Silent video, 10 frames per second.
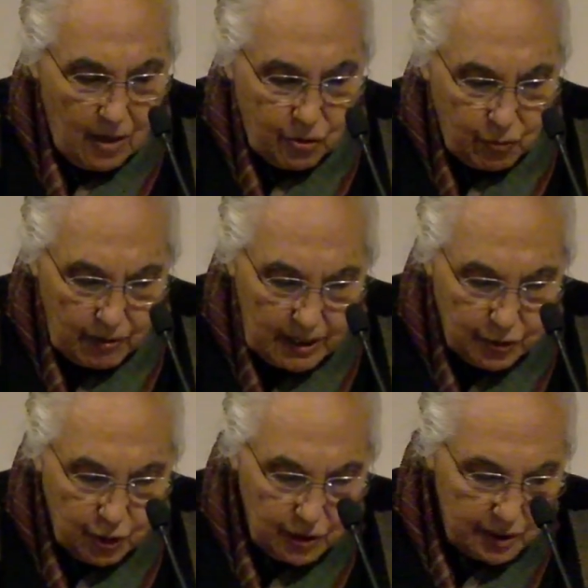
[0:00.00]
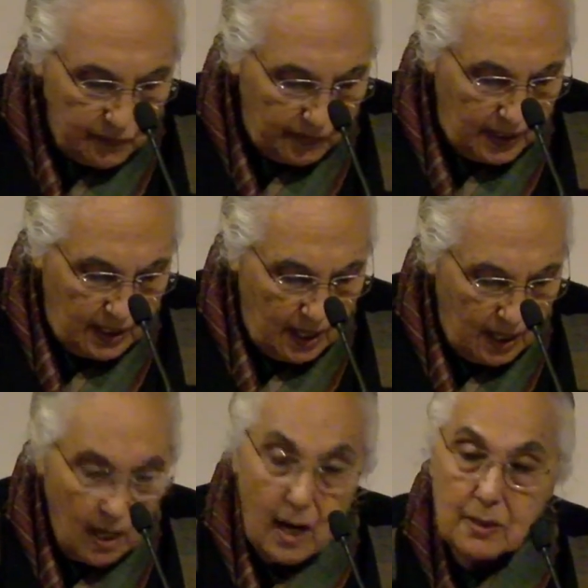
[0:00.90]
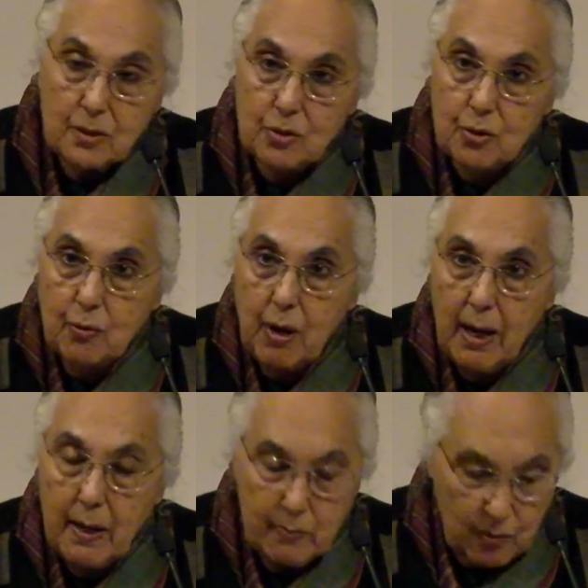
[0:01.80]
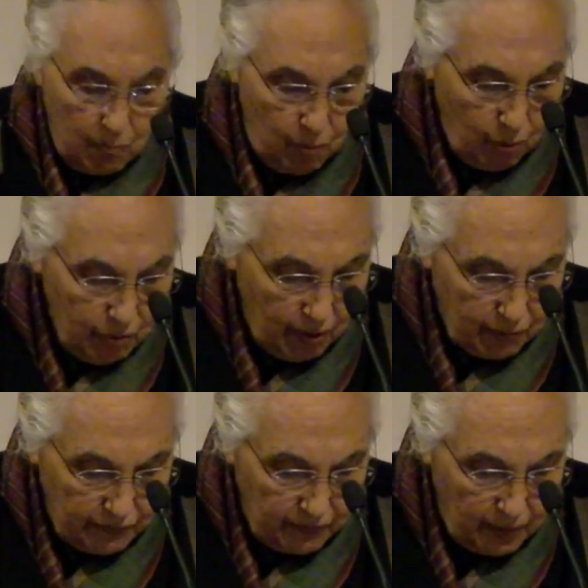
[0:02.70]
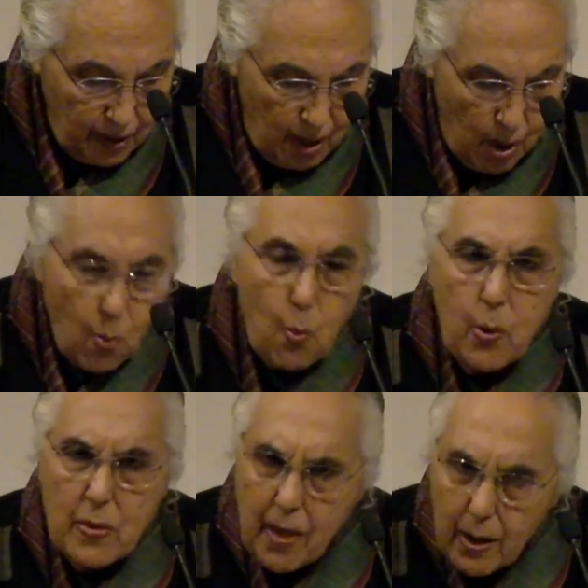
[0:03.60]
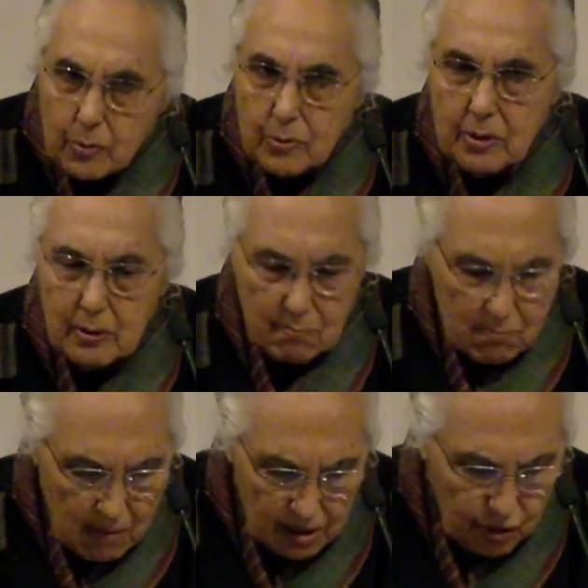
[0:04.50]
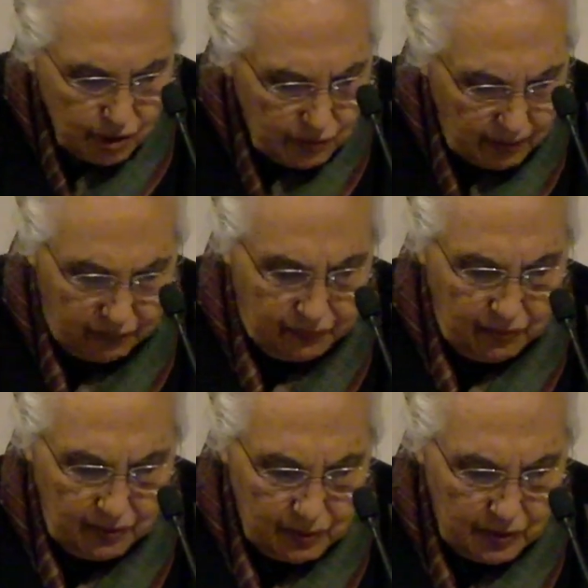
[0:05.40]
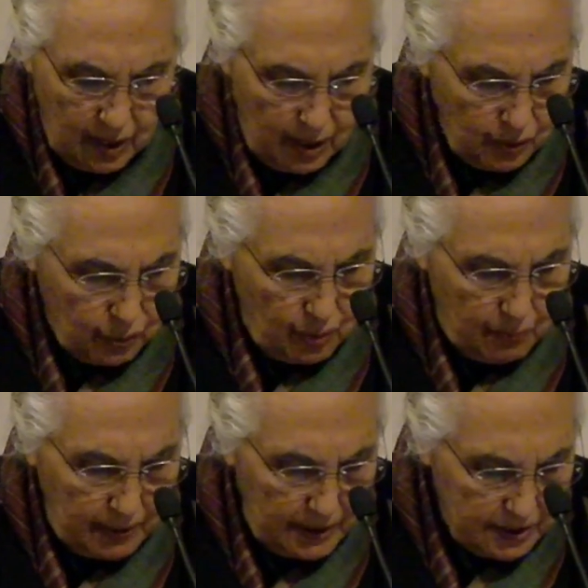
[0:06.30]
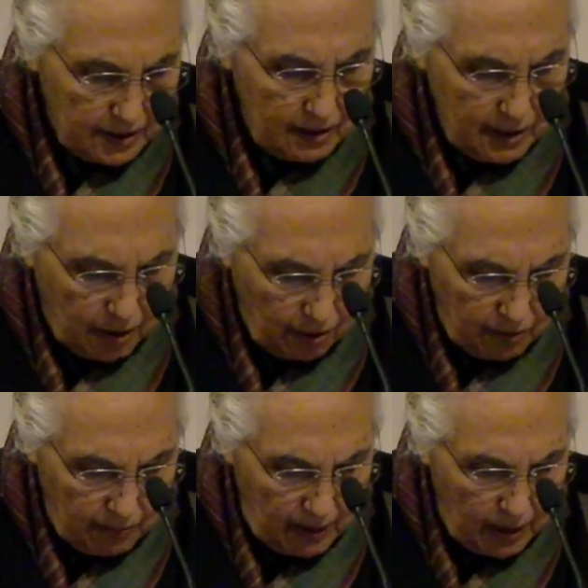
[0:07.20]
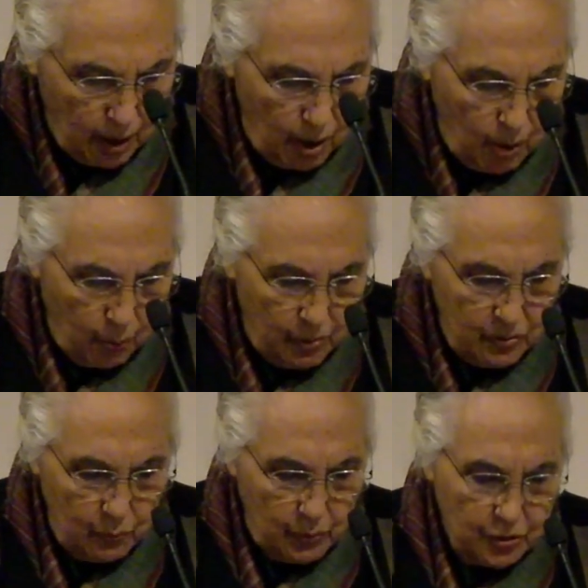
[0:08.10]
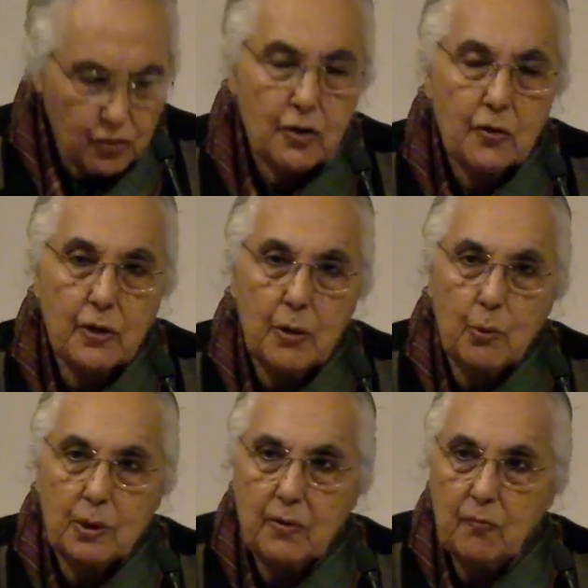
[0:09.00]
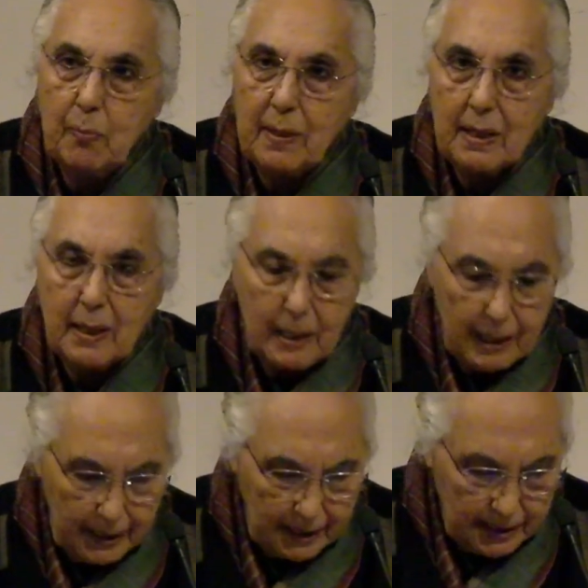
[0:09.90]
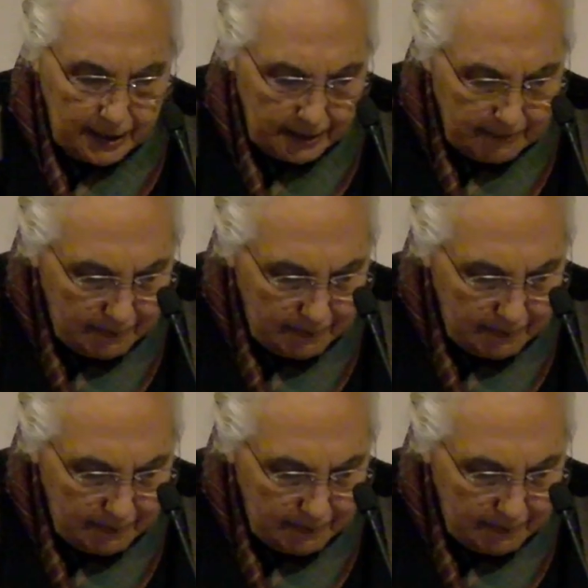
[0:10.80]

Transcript: The religions of India are described more often without much reference to the political economy with which they would have been linked.